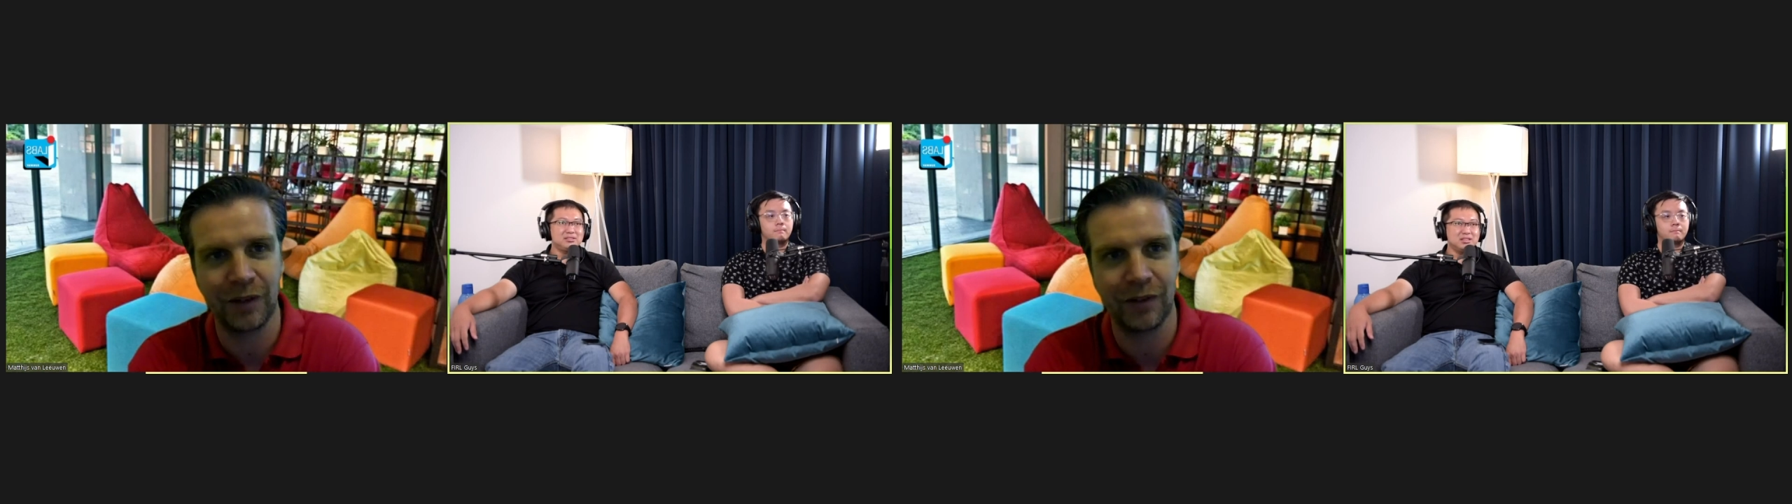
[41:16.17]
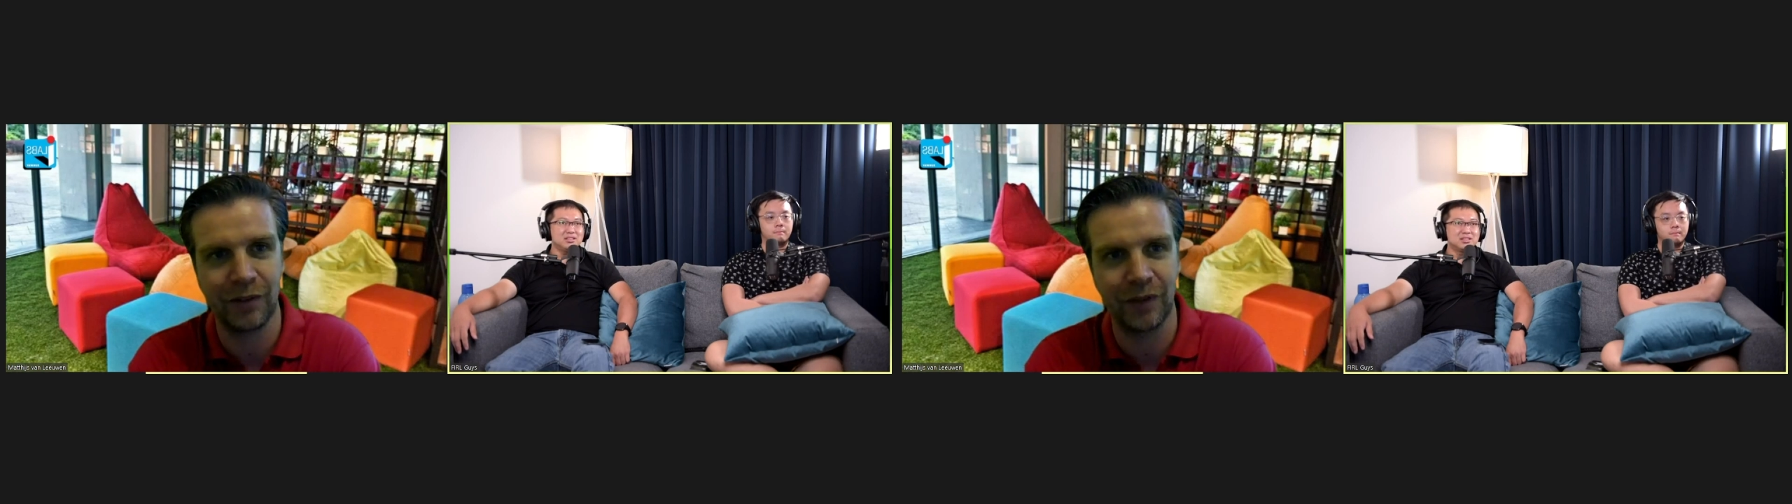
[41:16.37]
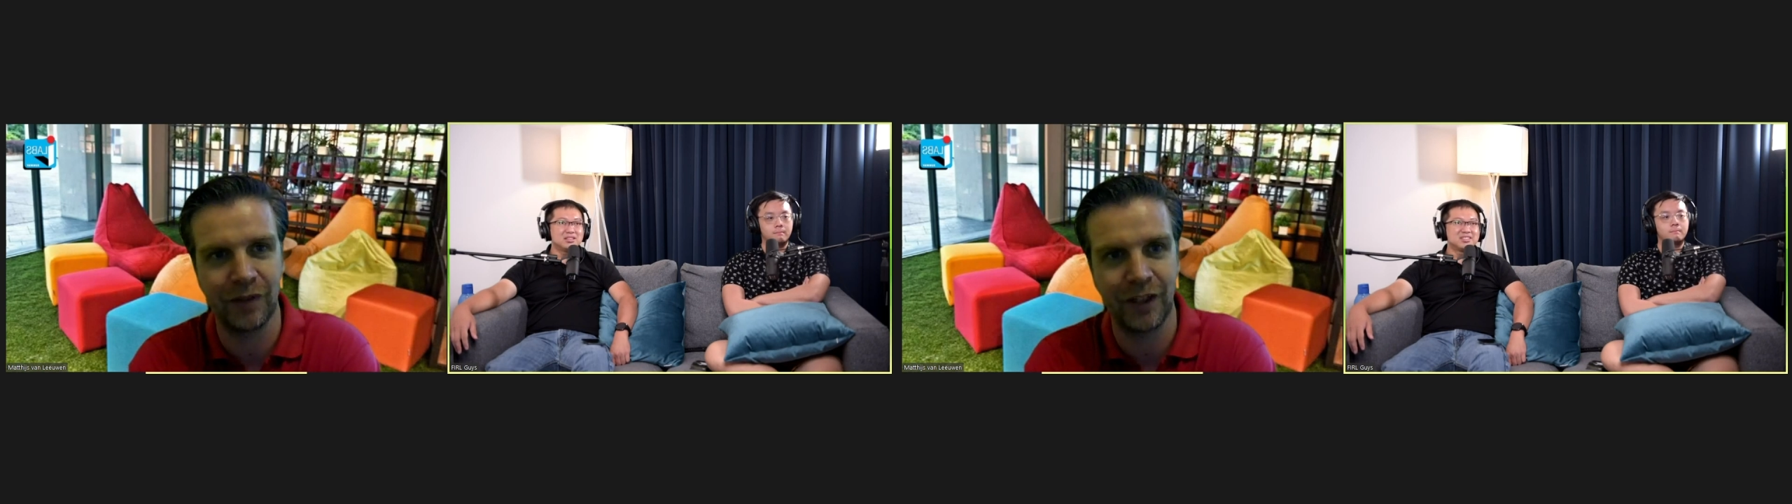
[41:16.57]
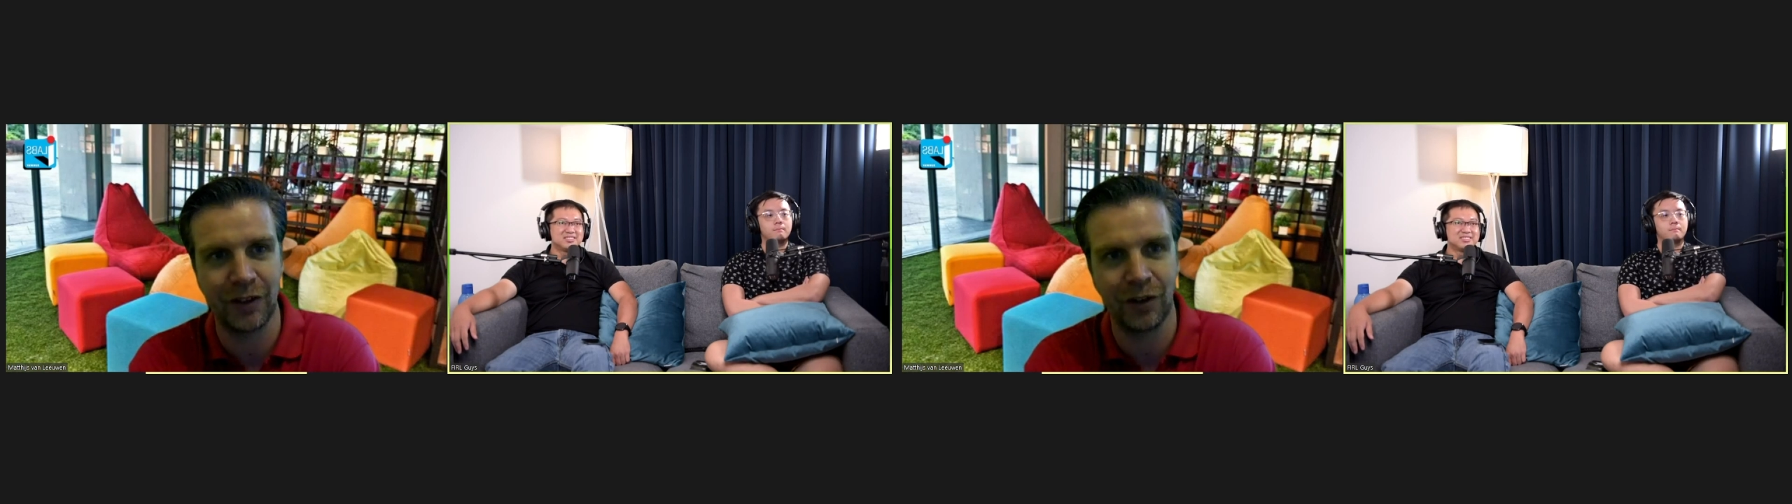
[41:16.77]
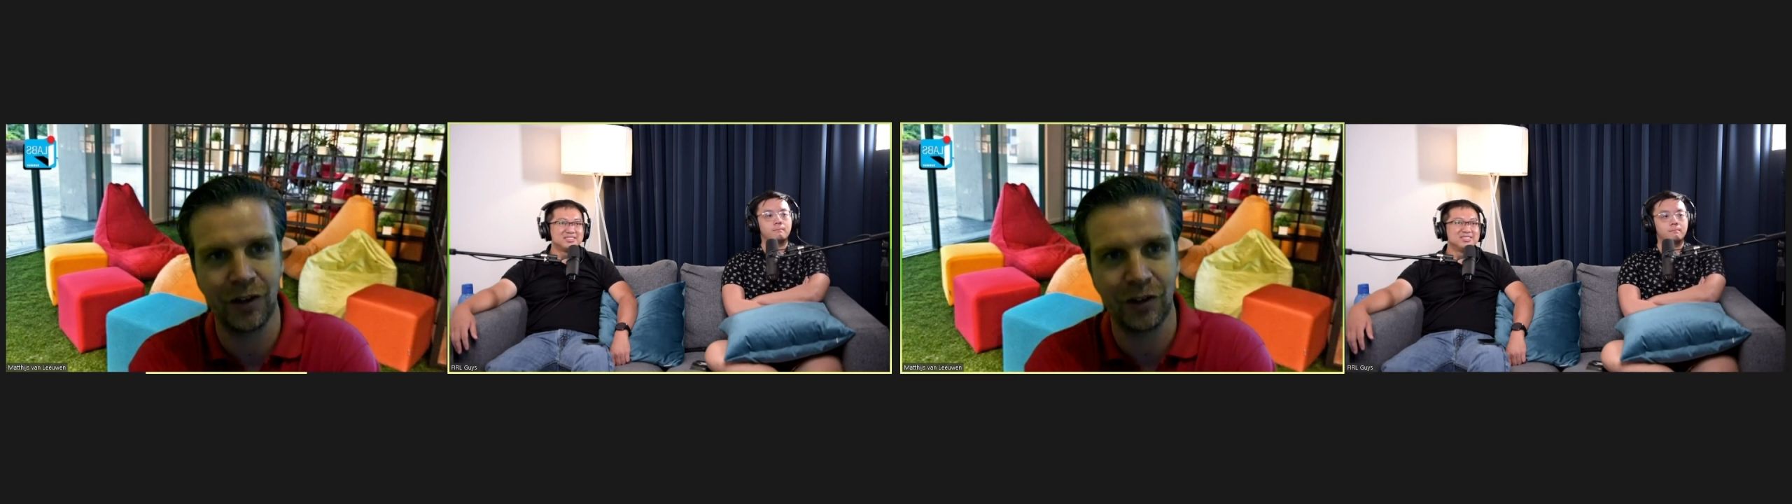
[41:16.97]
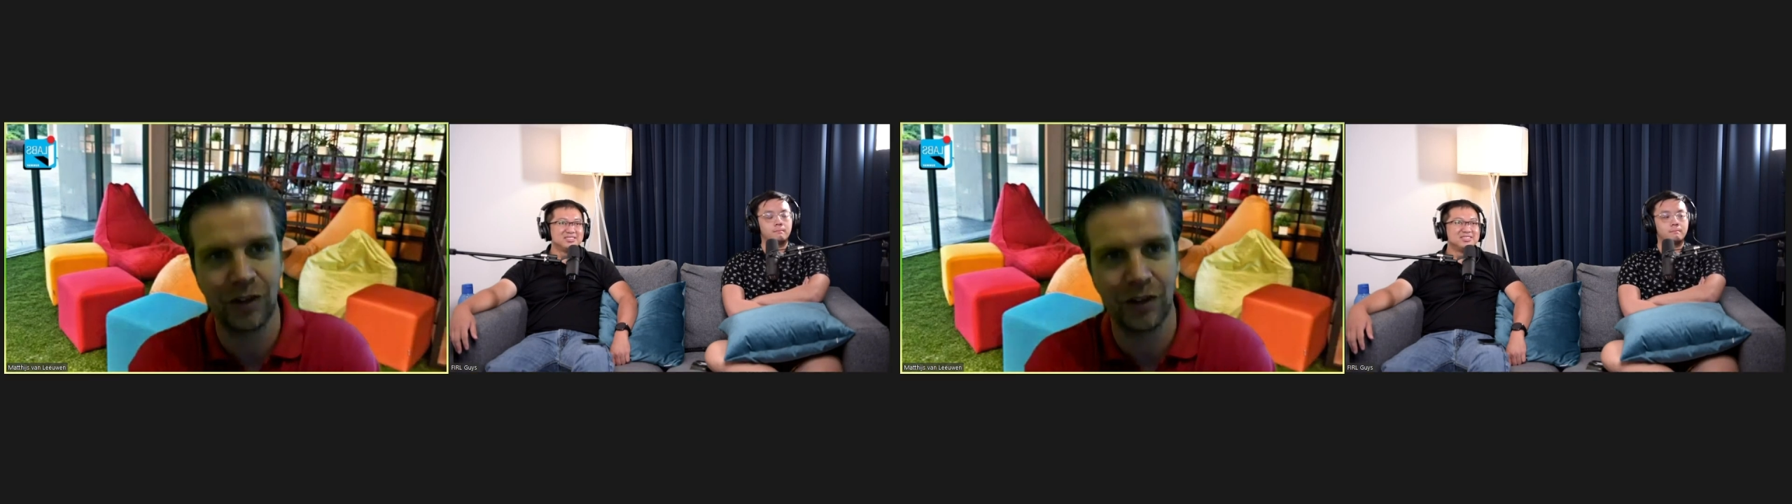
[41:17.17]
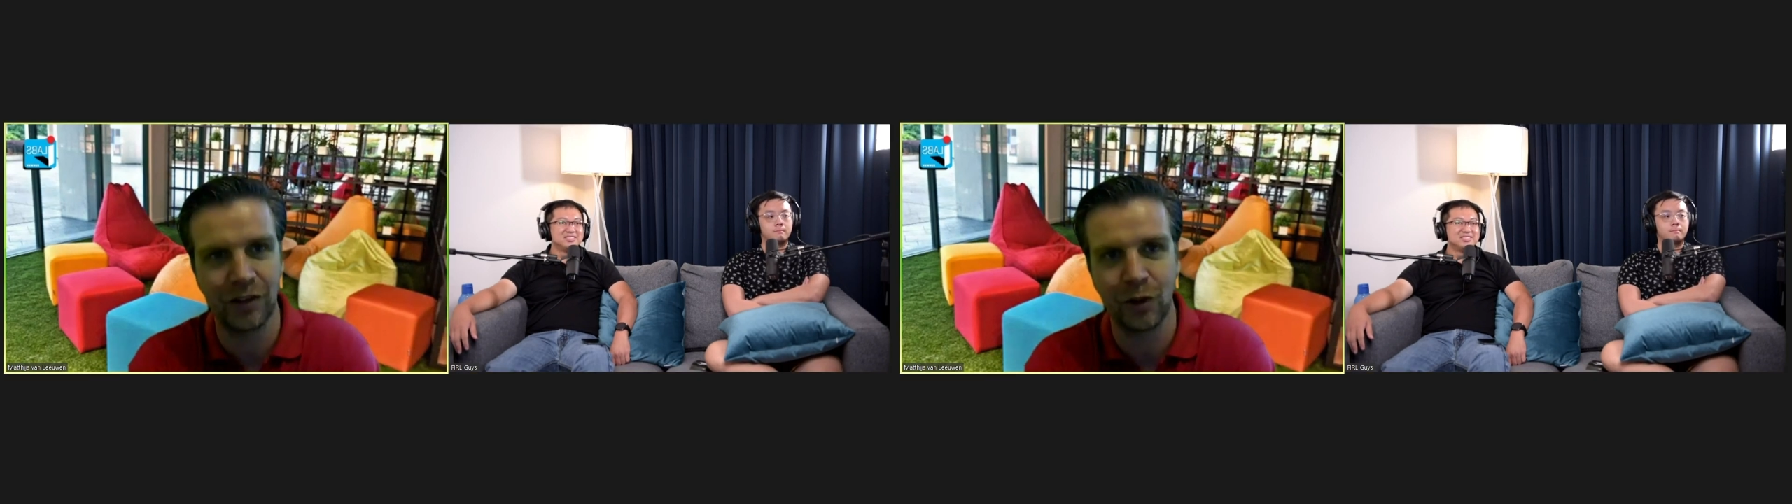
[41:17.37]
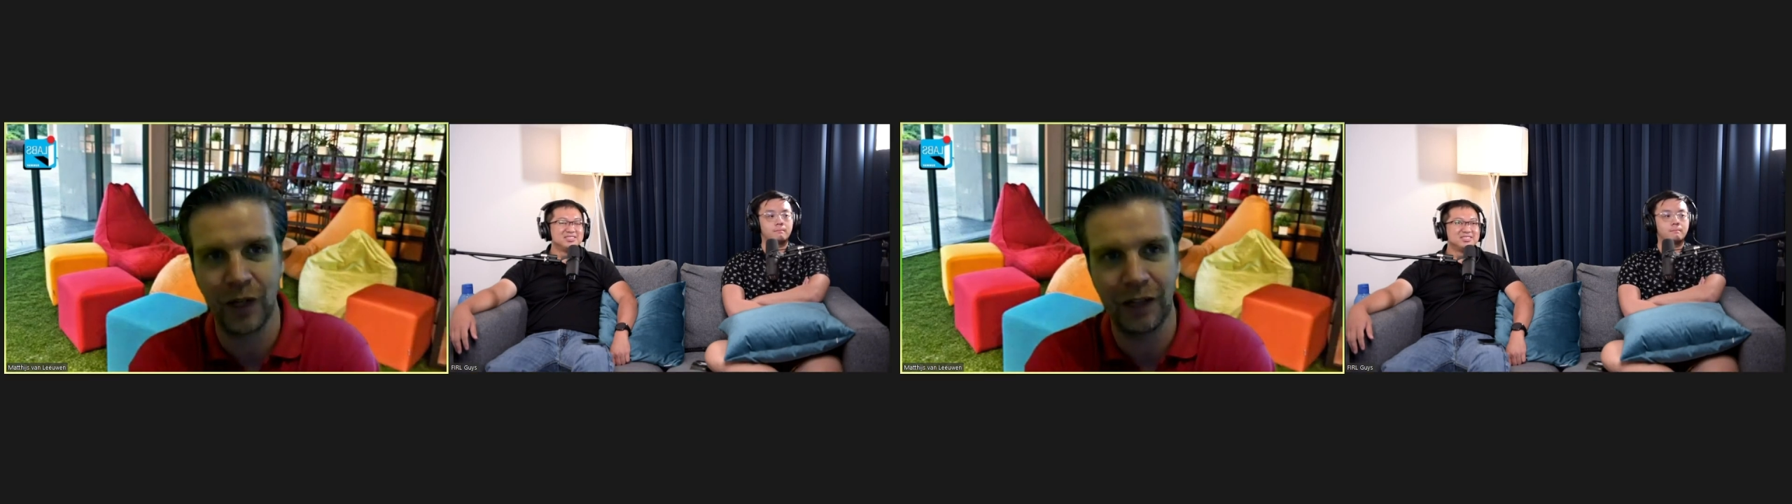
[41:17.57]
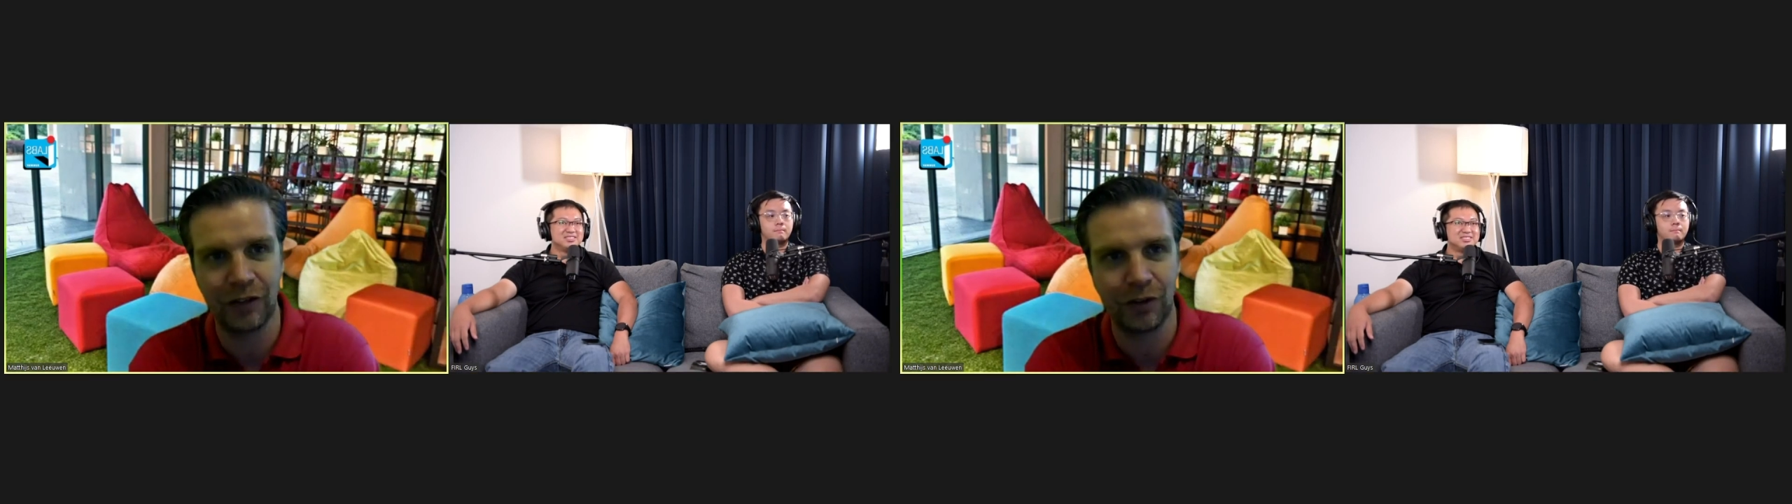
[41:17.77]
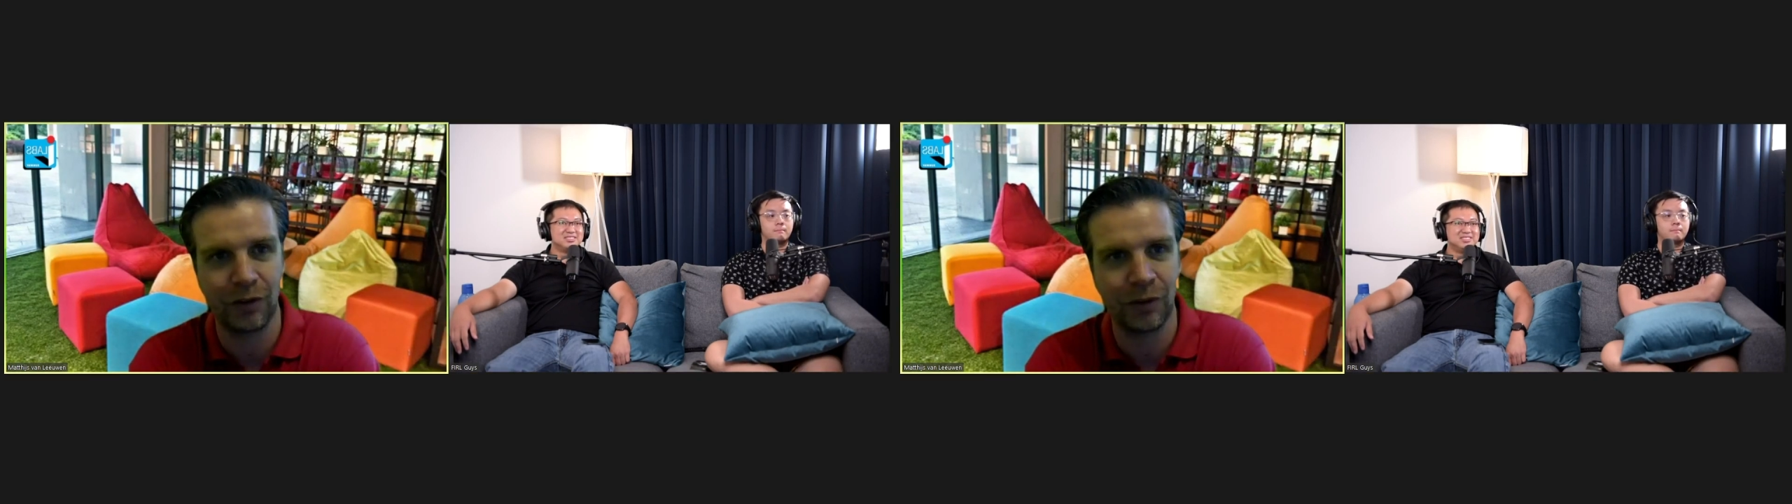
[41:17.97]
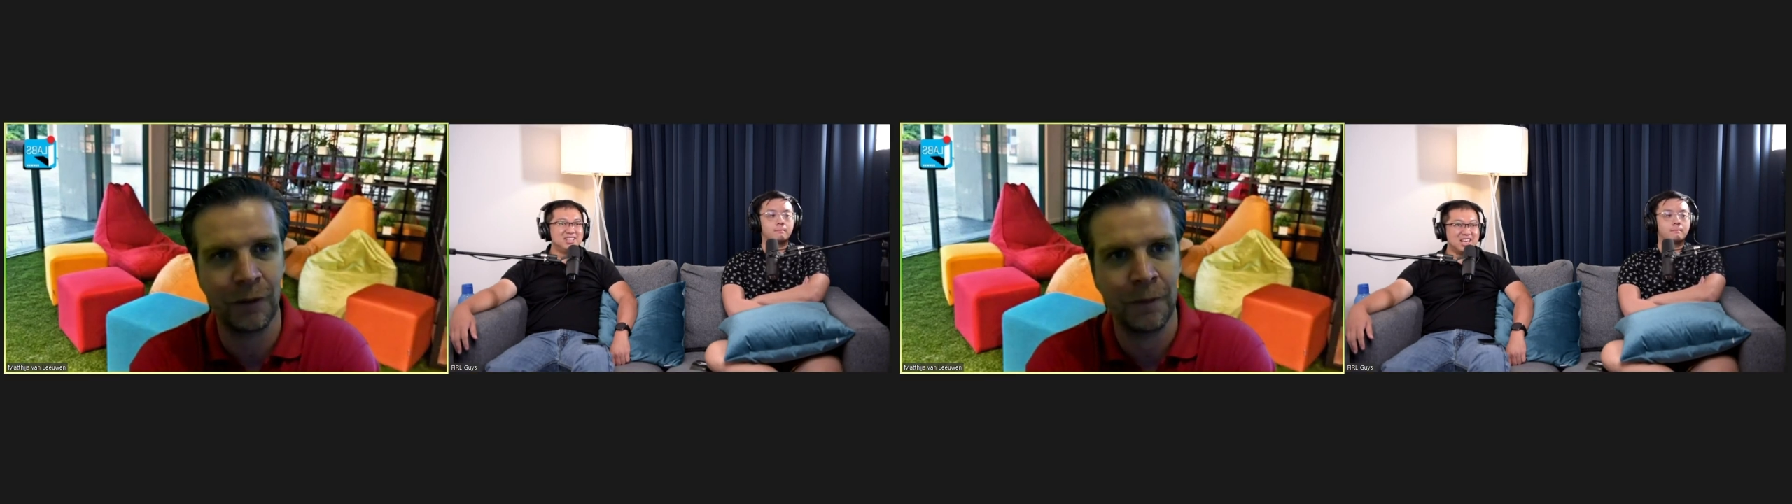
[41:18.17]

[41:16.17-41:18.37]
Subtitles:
with technology as a collateral.